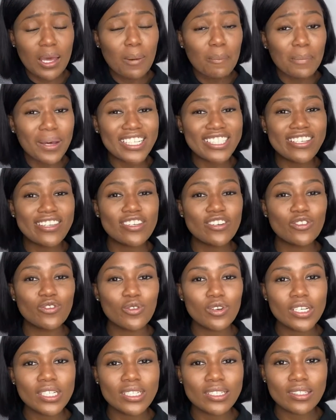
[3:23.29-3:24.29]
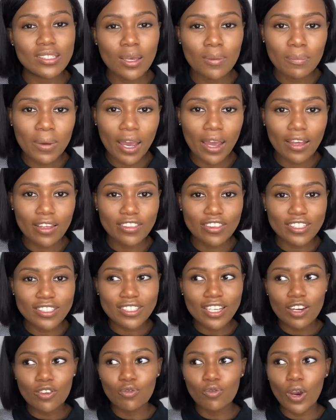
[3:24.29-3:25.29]
But during December, the
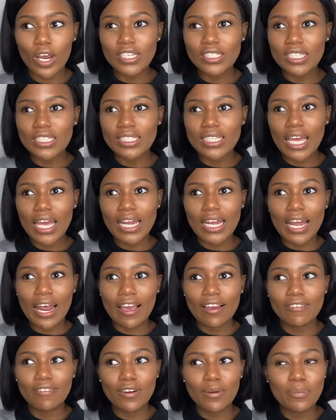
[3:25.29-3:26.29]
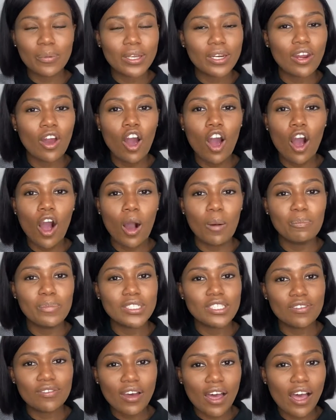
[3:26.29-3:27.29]
sun rises at like flipping half
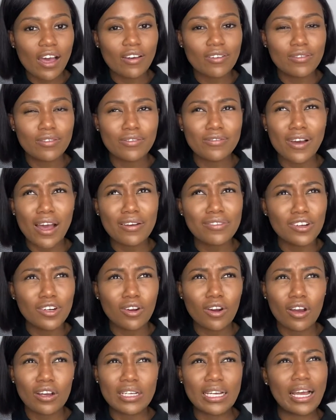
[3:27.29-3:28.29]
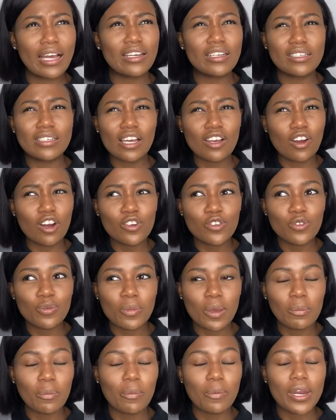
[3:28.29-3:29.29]
past five, five o'clock. I, I can't
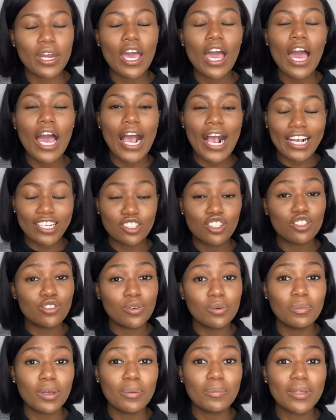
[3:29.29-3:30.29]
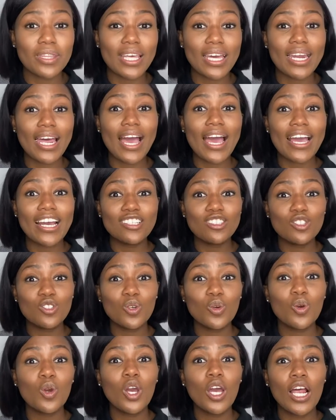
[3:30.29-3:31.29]
remember, but I just remember that I had
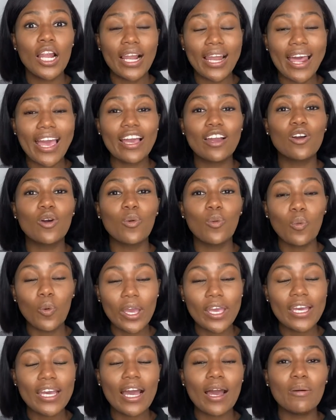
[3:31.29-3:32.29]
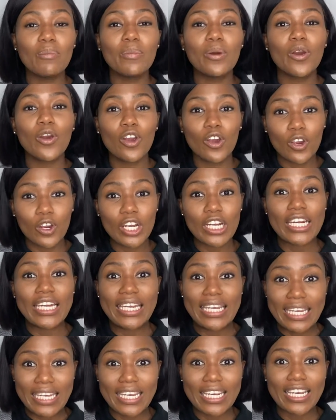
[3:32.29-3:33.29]
to like wake up
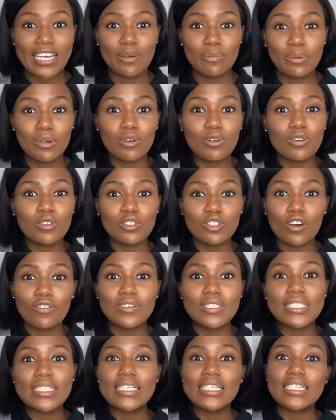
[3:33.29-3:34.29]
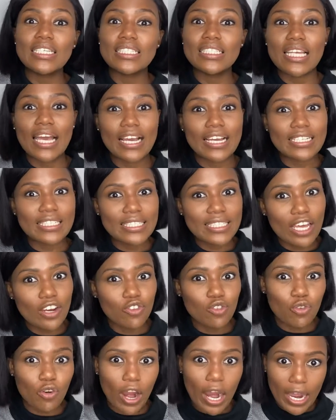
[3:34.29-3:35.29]
early because obviously it's like a
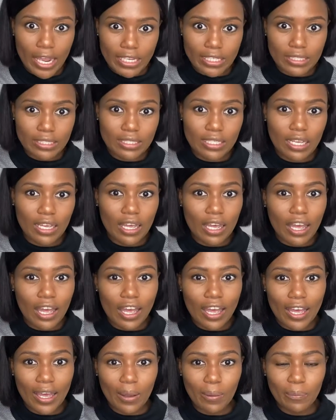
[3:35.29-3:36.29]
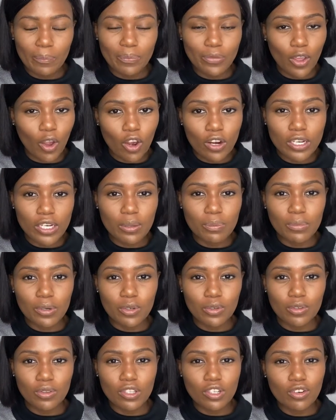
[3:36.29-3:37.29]
sunrise um, hot air
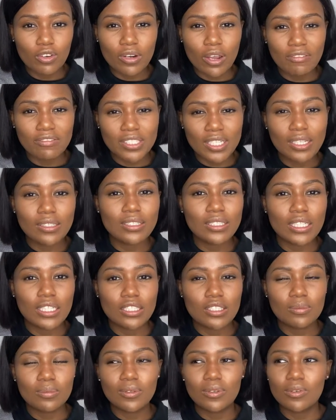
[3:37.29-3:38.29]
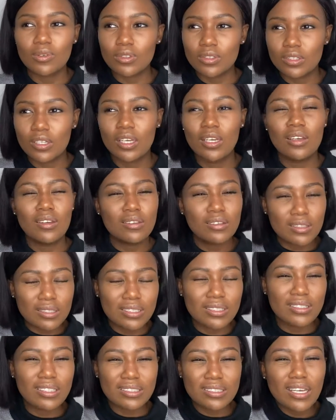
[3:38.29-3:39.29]
balloon. They don't have sunsets because the,
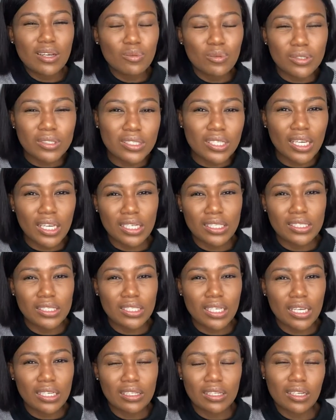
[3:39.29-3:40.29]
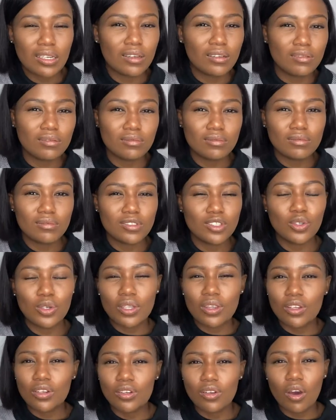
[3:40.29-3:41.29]
the sun will set and then you're
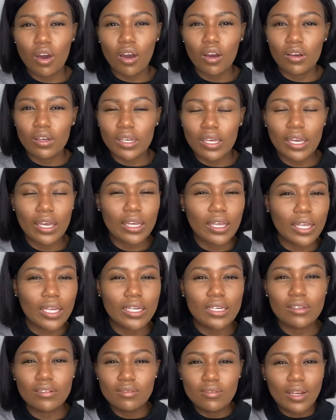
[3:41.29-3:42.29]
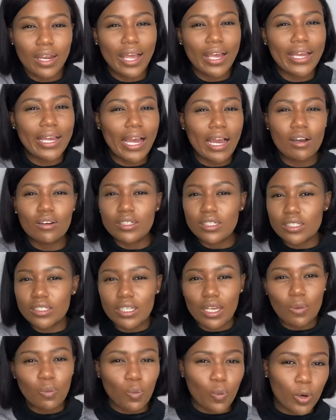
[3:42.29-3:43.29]
in the dark and like how does
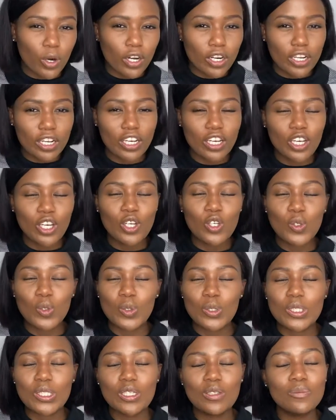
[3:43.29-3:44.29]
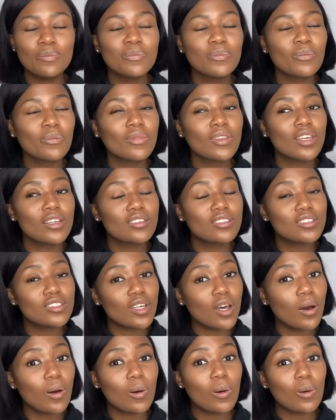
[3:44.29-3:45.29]
that work? You see?
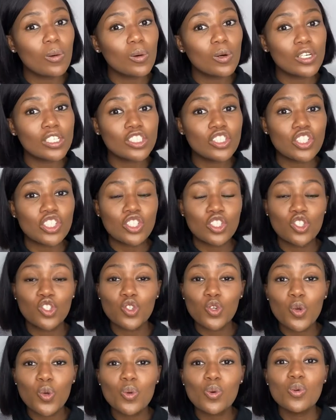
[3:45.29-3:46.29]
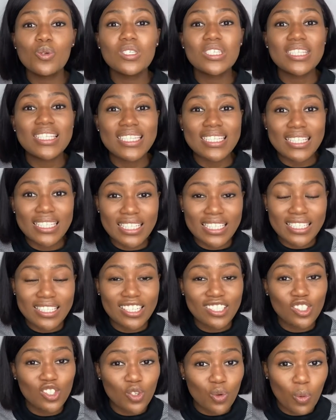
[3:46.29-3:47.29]
So just choose the
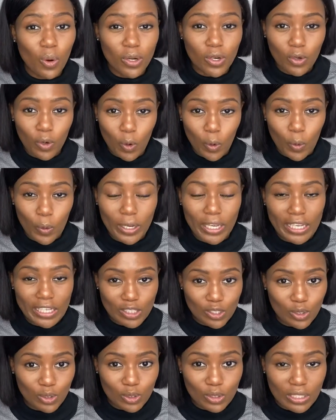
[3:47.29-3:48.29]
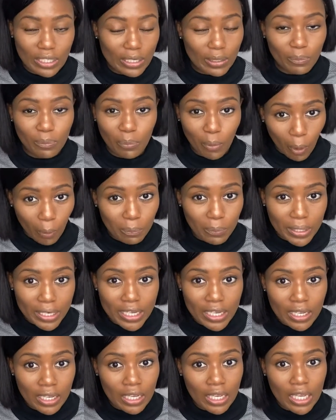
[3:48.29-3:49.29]
seasons you want to go in
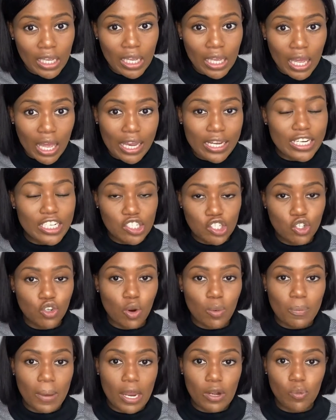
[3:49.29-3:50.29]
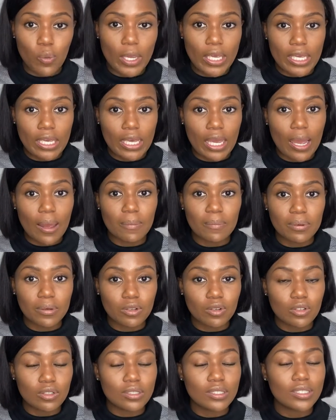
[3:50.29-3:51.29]
properly unless you don't mind waking up
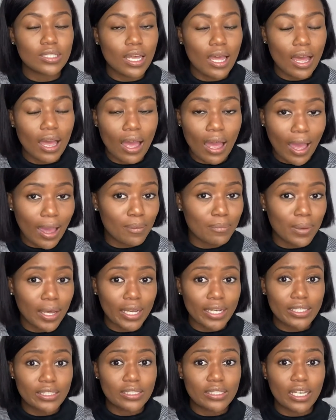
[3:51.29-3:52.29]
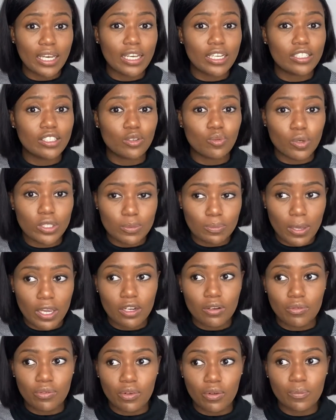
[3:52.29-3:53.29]
because I mind and it was
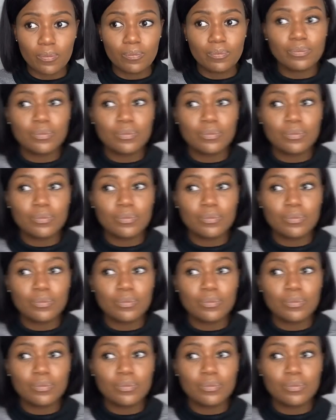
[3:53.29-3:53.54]
painful.